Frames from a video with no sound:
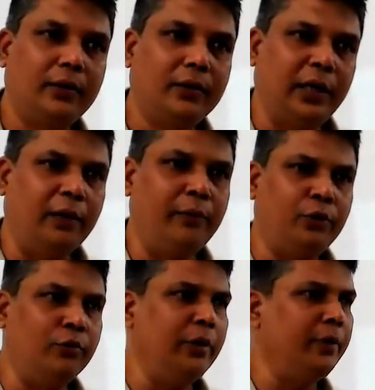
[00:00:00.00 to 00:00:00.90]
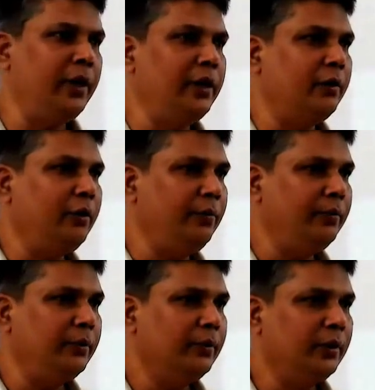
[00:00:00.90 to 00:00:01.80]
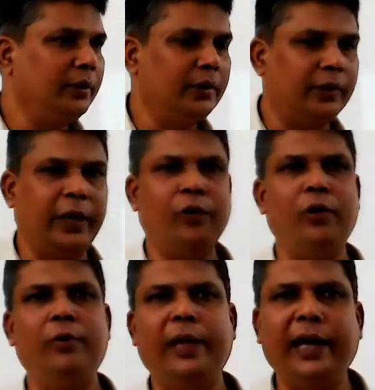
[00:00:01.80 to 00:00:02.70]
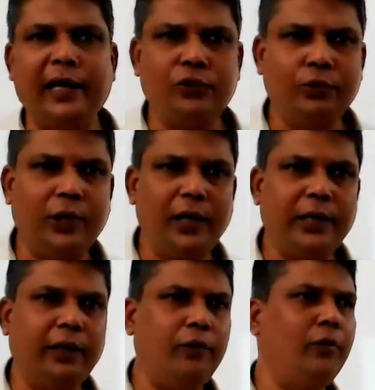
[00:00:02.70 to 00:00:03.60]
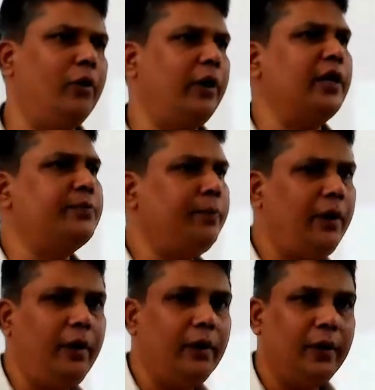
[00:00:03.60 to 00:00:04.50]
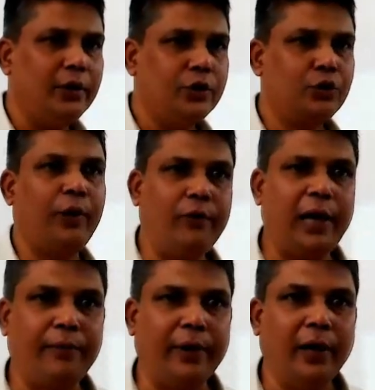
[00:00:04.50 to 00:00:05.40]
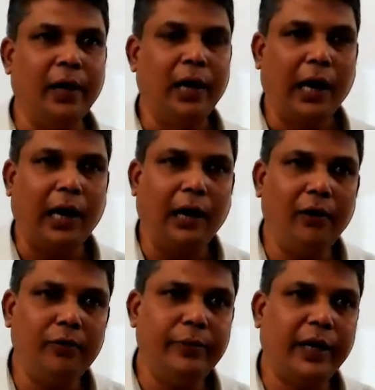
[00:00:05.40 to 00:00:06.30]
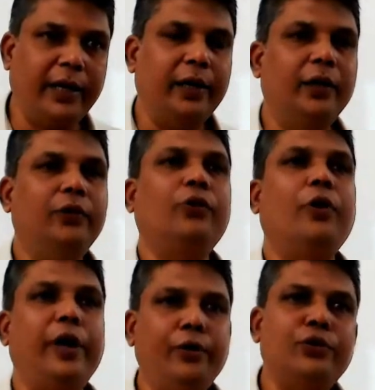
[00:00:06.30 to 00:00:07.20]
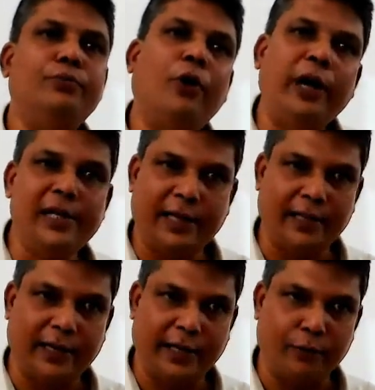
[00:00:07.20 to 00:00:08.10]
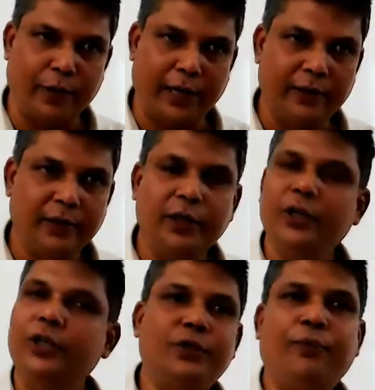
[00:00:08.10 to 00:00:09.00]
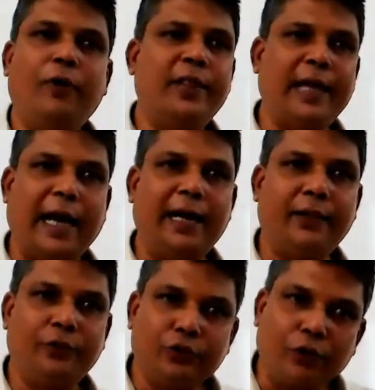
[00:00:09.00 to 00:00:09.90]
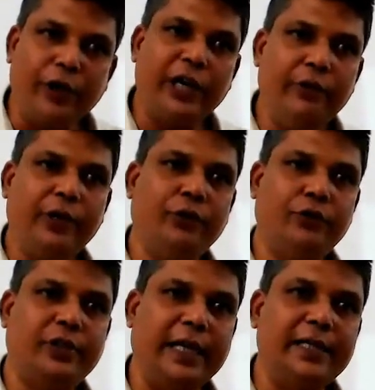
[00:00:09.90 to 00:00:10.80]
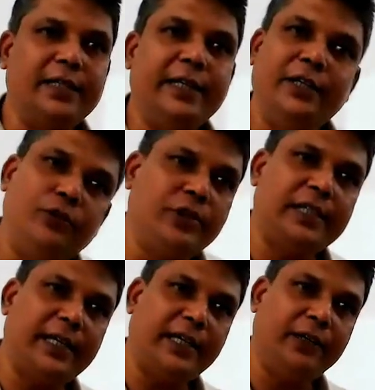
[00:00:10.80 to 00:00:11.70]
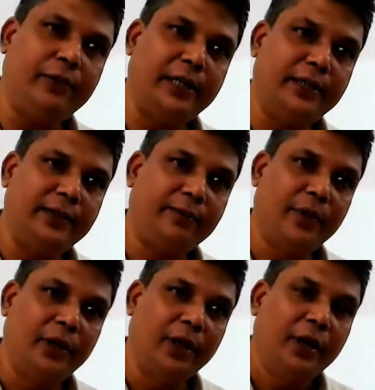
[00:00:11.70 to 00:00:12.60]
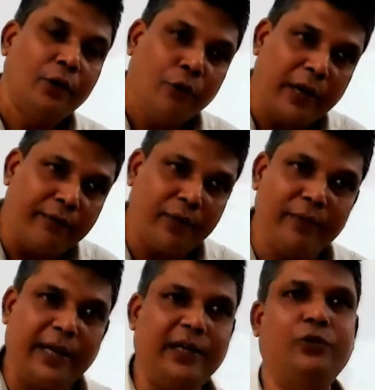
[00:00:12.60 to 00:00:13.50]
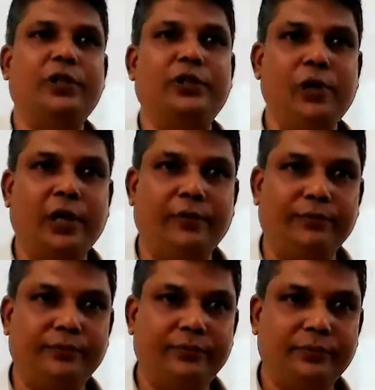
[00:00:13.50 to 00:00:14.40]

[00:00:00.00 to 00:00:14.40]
There will be 2 members in the group. They will be very casual. They will not respond. So what will happen? How to make it? The continuous mock drills are there required. So for that, continuing those things, resources are required. Where from that resources will come?